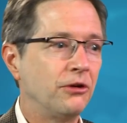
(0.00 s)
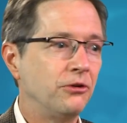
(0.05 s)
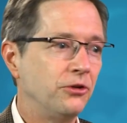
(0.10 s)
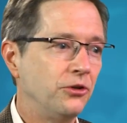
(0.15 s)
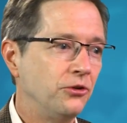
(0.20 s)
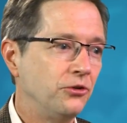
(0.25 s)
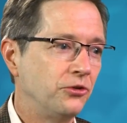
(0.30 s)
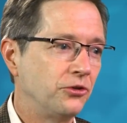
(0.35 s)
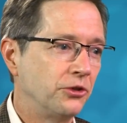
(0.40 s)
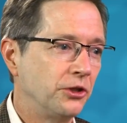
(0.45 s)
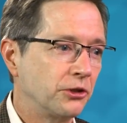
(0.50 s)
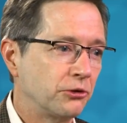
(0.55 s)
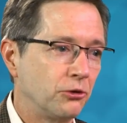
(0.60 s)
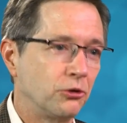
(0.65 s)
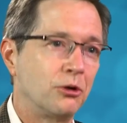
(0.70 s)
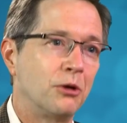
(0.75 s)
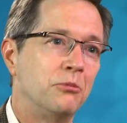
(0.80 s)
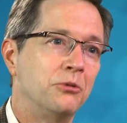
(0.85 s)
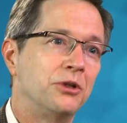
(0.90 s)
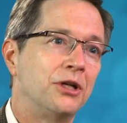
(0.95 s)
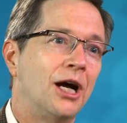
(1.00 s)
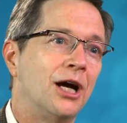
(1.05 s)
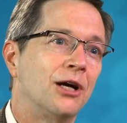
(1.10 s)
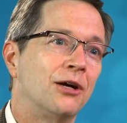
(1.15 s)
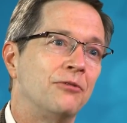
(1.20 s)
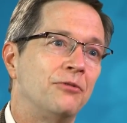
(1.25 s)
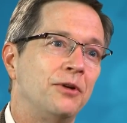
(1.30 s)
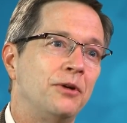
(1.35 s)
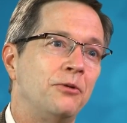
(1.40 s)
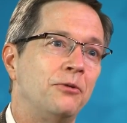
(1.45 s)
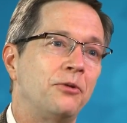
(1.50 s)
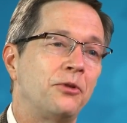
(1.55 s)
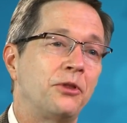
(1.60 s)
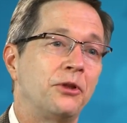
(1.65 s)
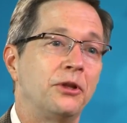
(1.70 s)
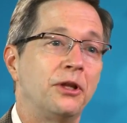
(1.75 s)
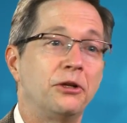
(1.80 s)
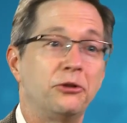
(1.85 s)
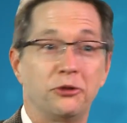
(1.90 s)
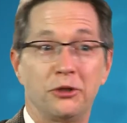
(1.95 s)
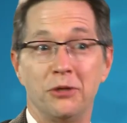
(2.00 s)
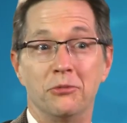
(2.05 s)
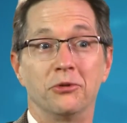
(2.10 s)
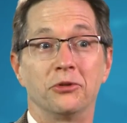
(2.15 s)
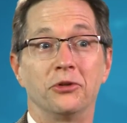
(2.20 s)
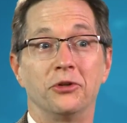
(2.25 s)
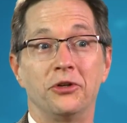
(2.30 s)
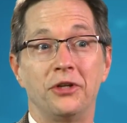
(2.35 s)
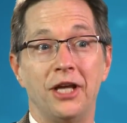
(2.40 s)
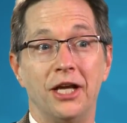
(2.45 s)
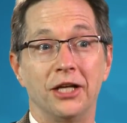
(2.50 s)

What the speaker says: they would use liquid chromatography with electrochemical